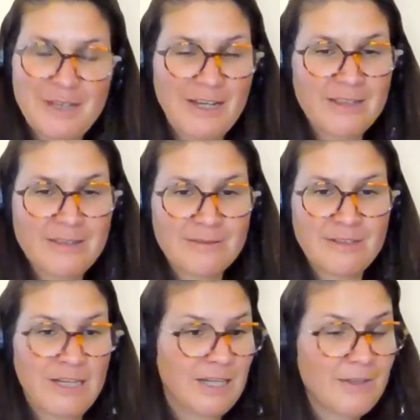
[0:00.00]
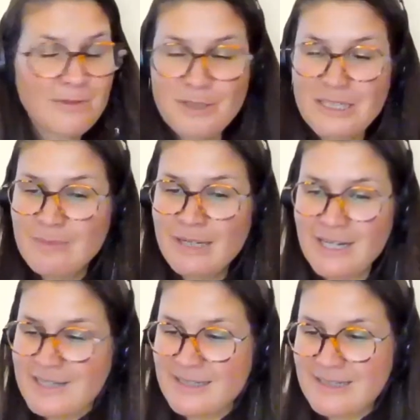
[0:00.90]
And if you need
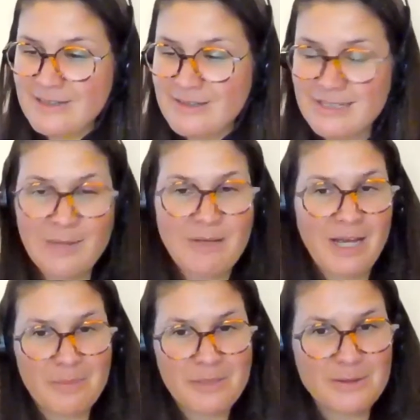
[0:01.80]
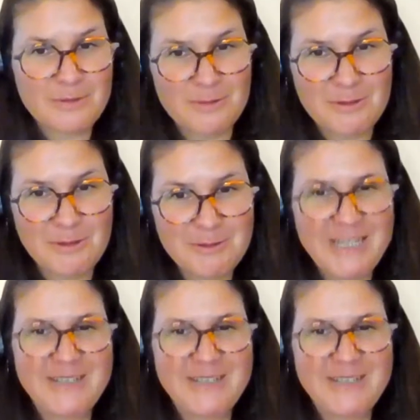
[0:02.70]
my assistance, I'm happy to do so